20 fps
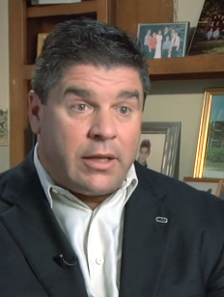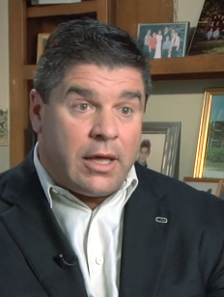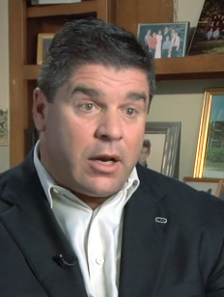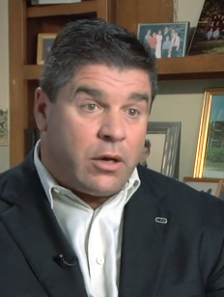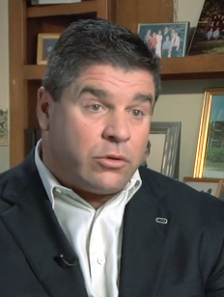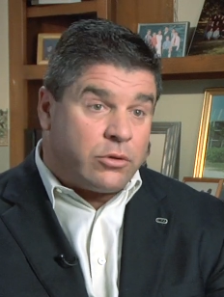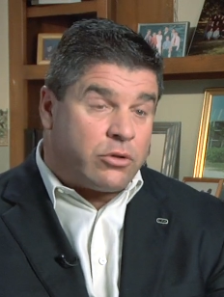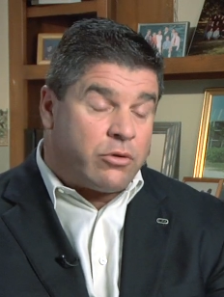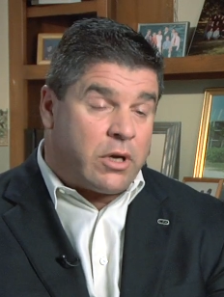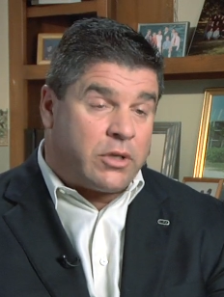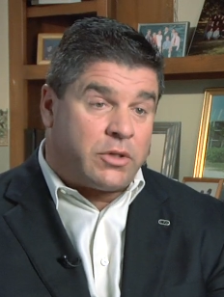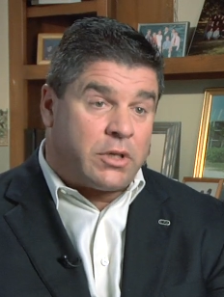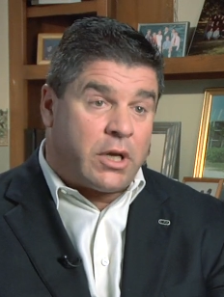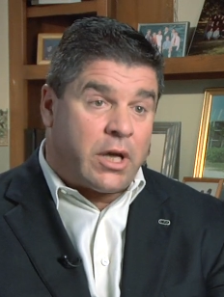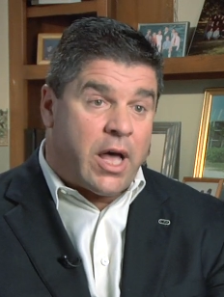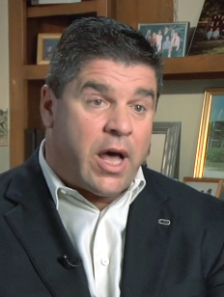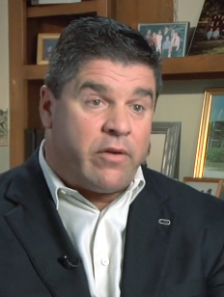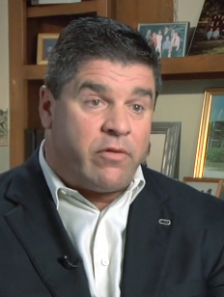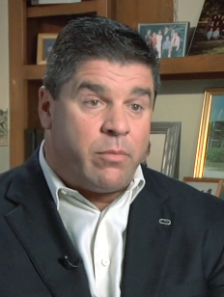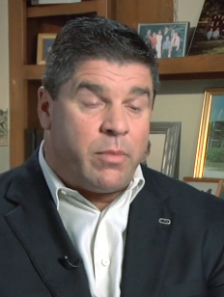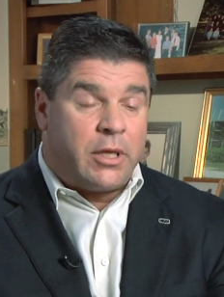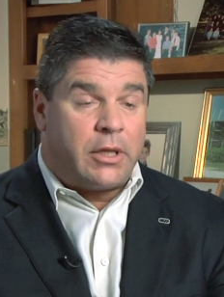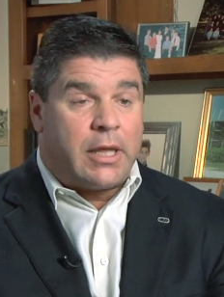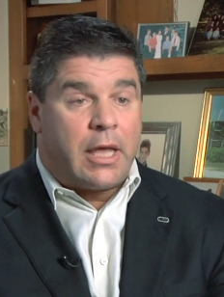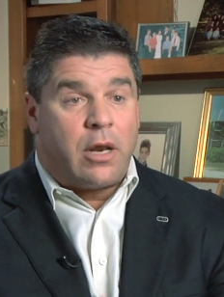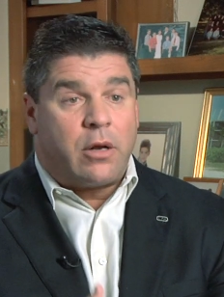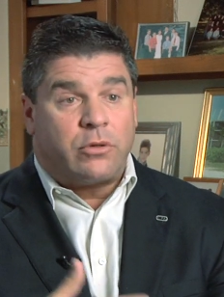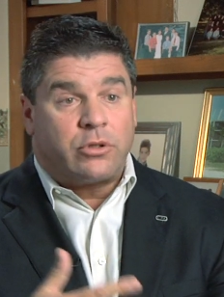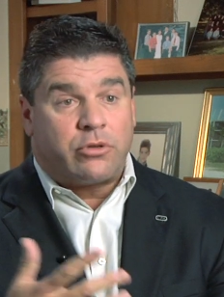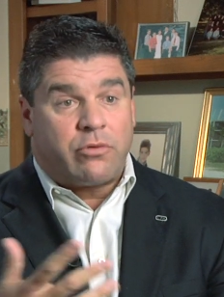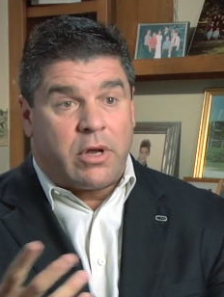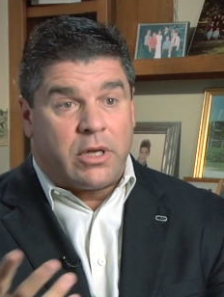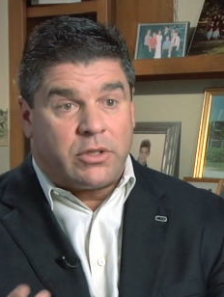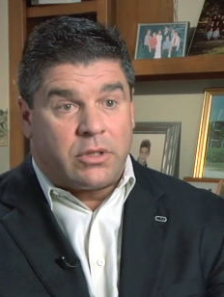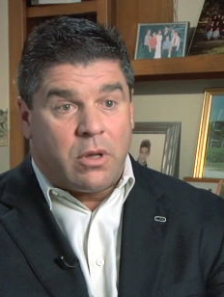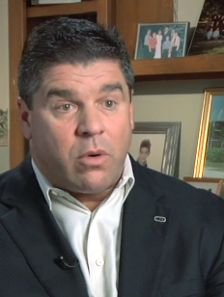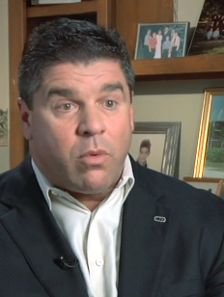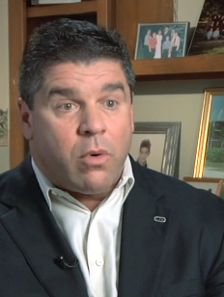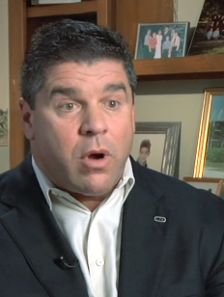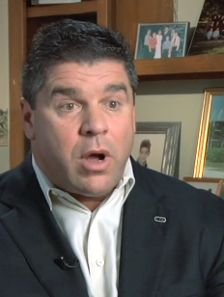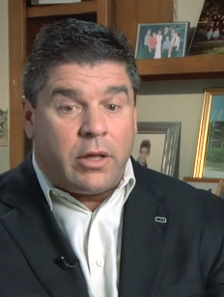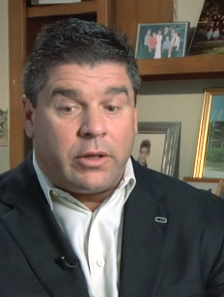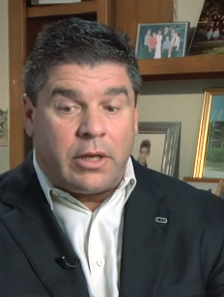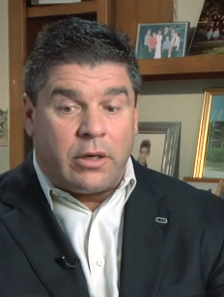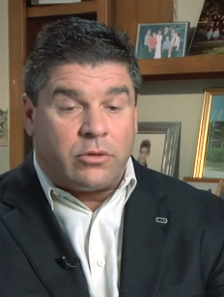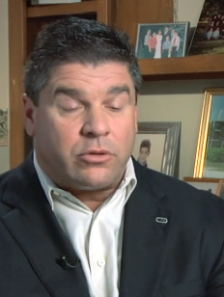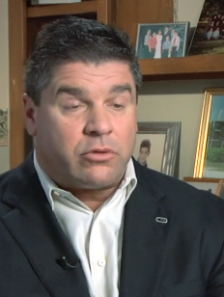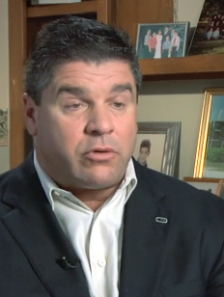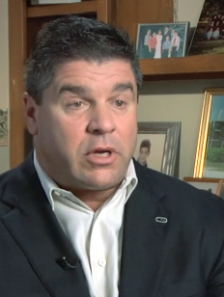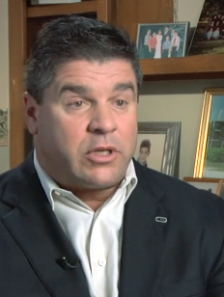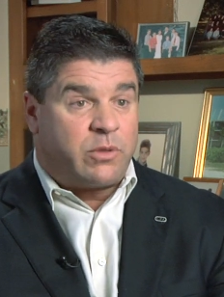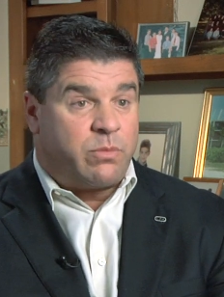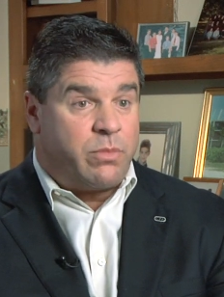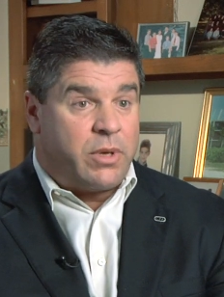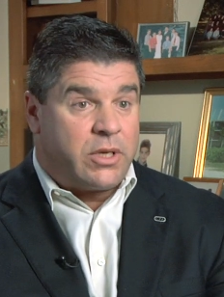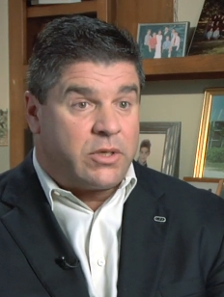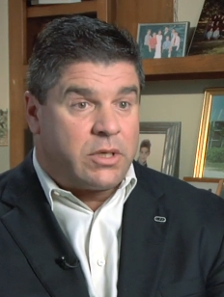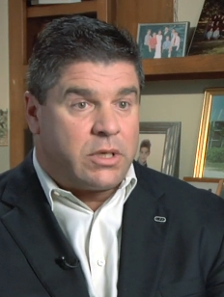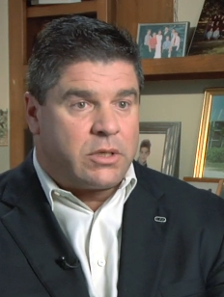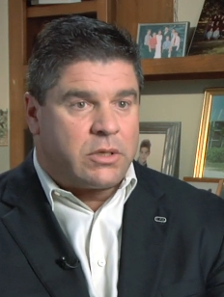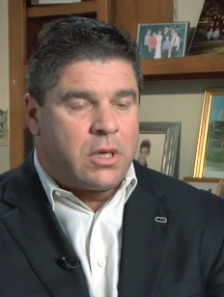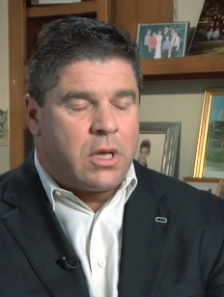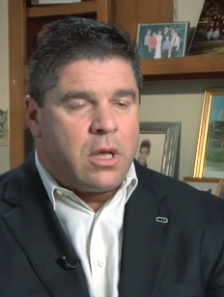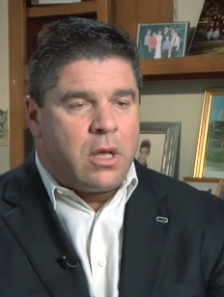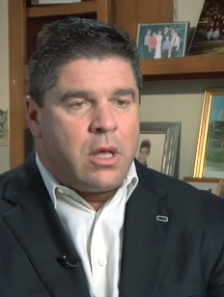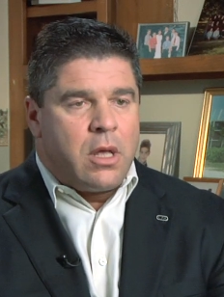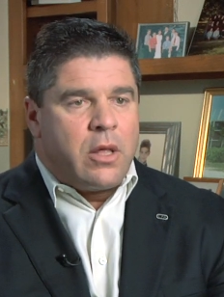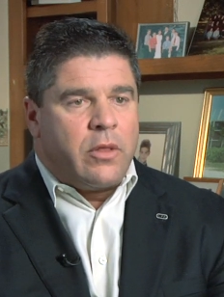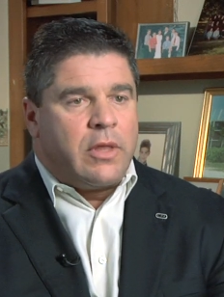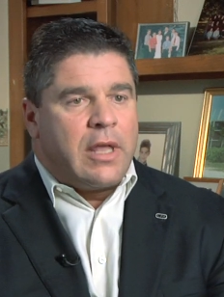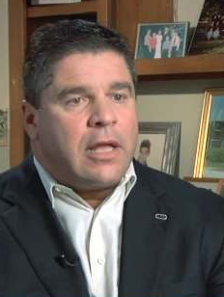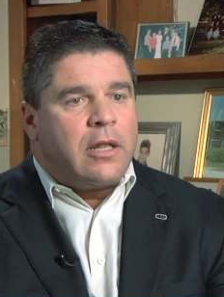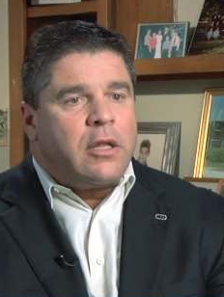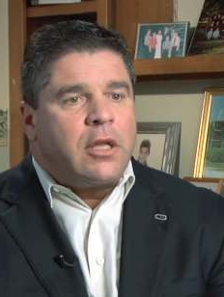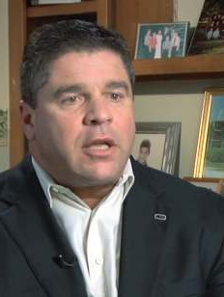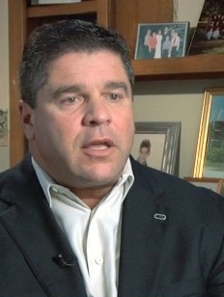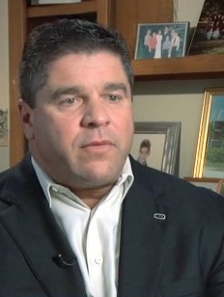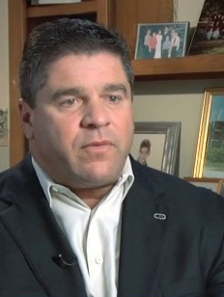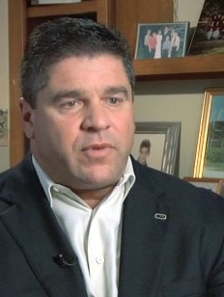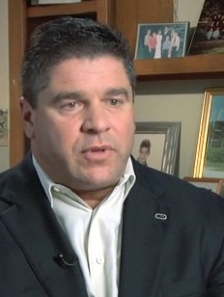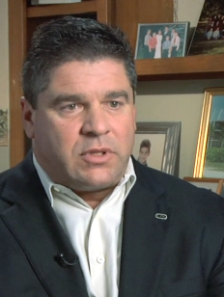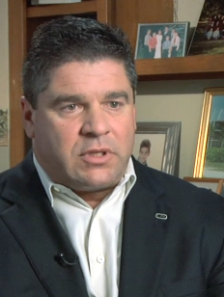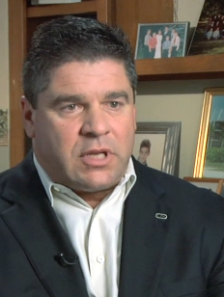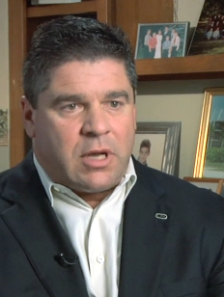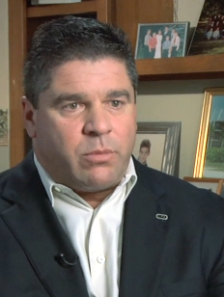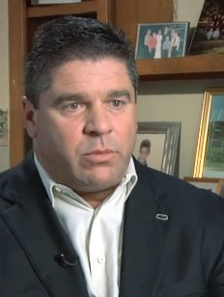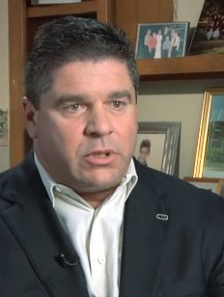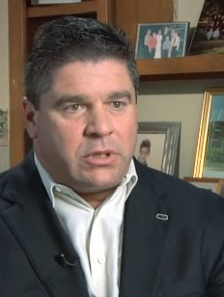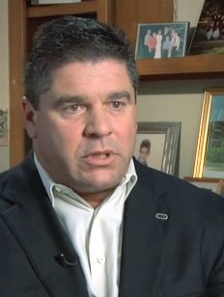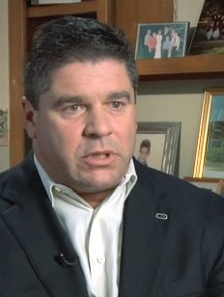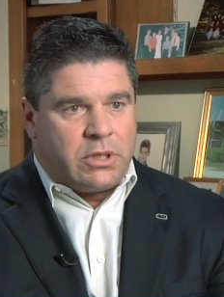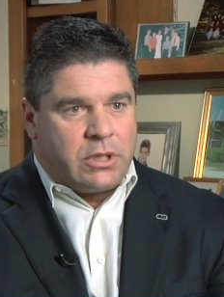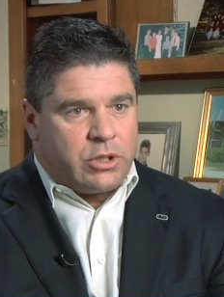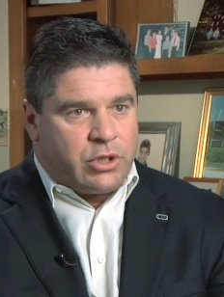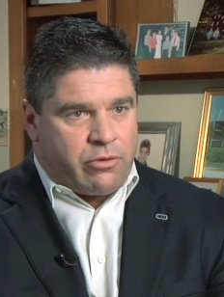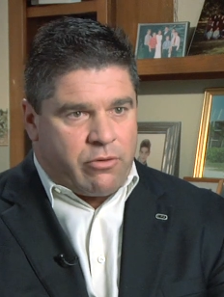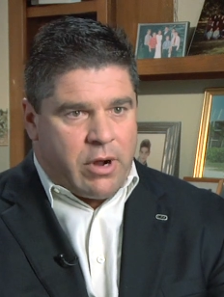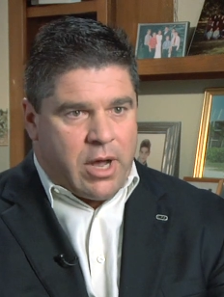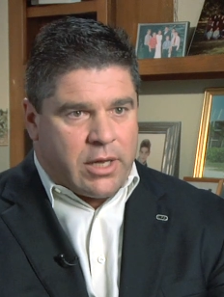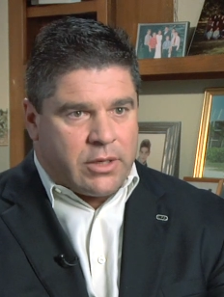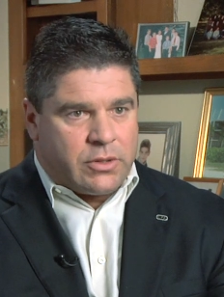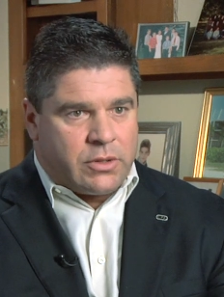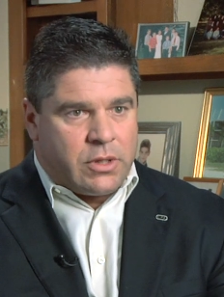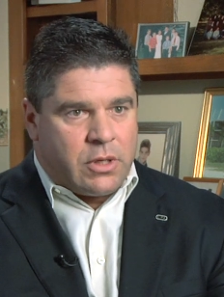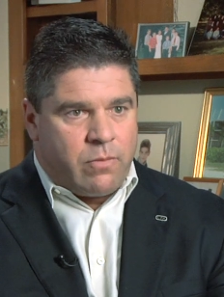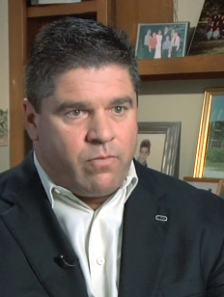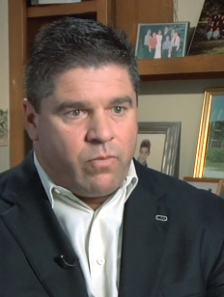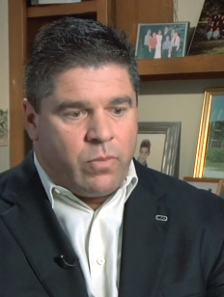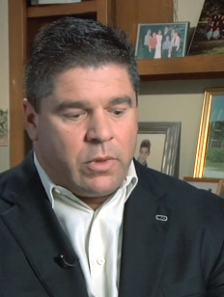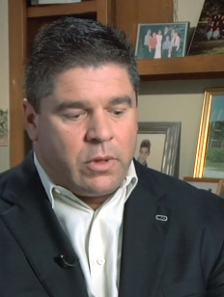They don't trust the government. They don't trust the world. They don't trust business. They're looking for someone to trust.